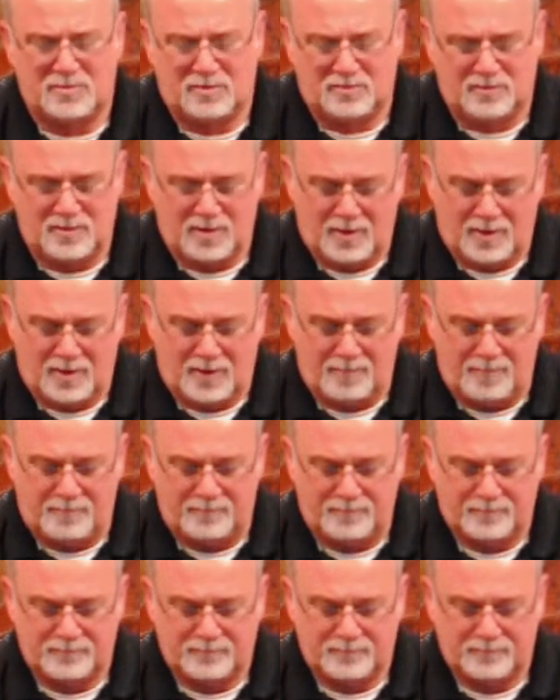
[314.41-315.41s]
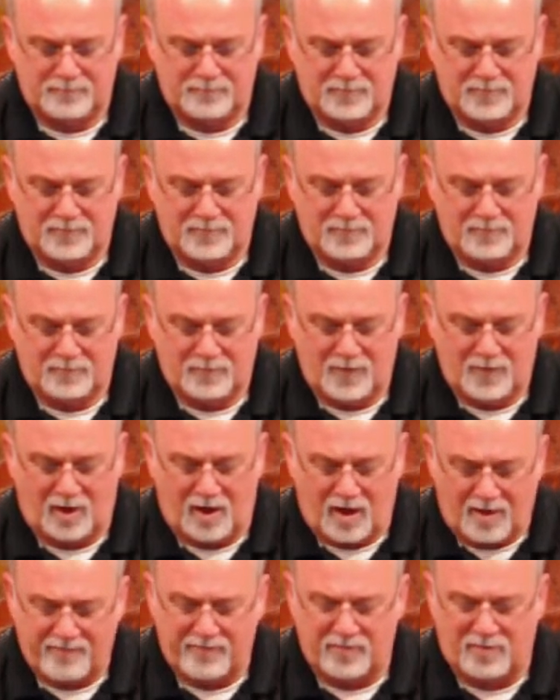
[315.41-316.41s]
so uh,
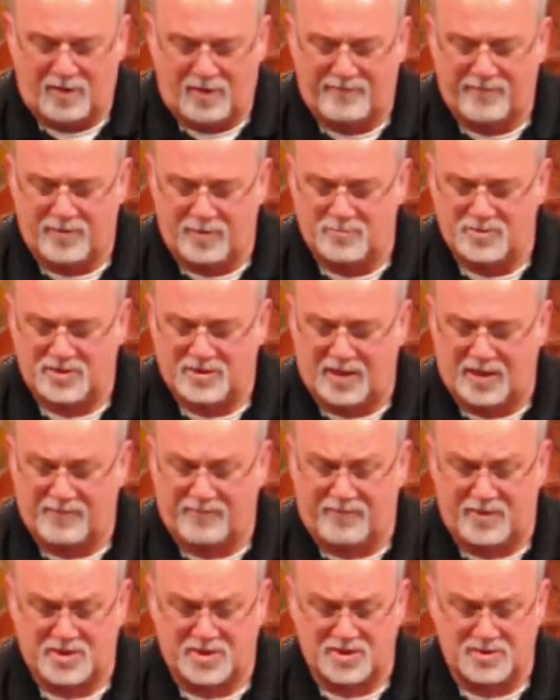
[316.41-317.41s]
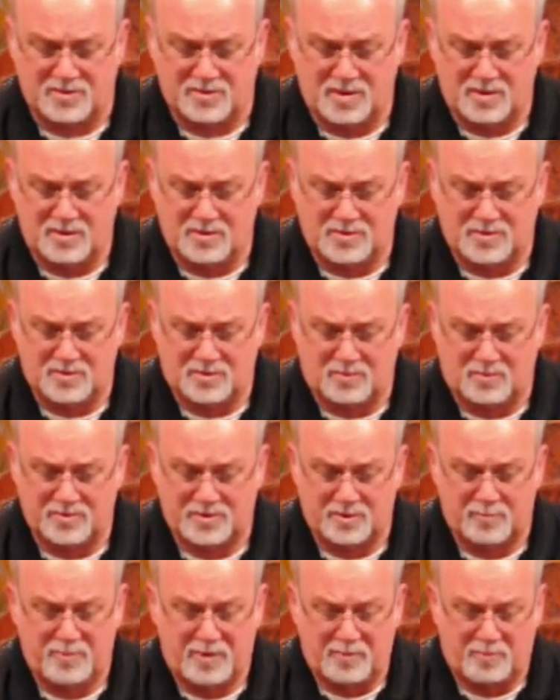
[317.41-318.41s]
often offered up sacrifice, and, and so
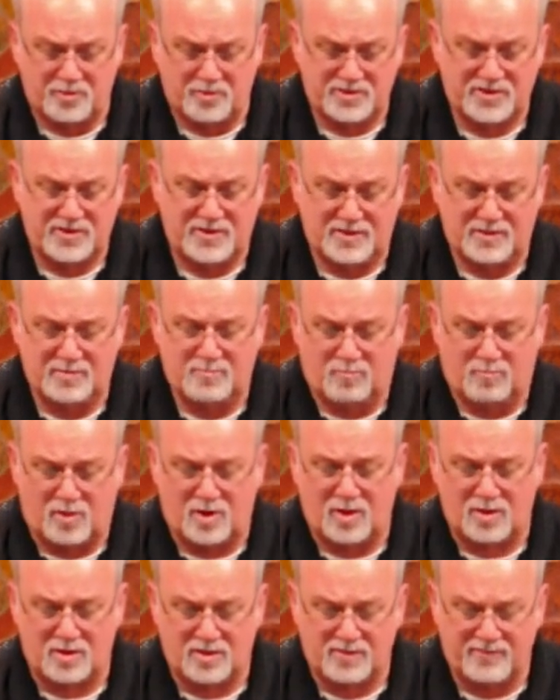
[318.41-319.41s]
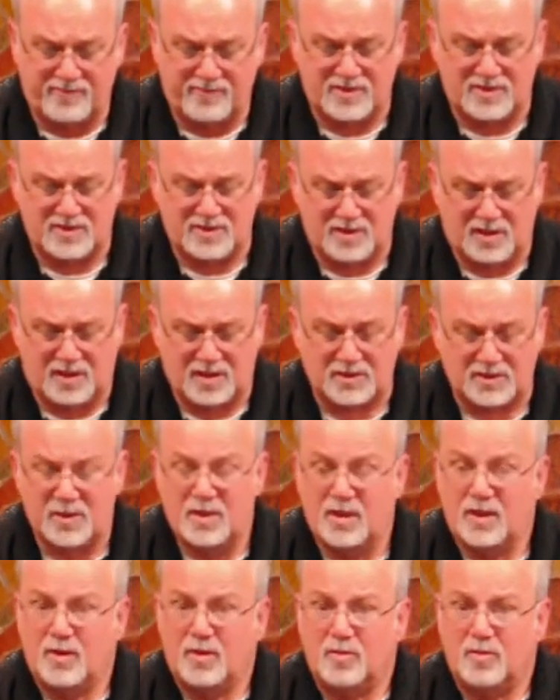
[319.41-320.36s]
some people see Mark in the face of the ox.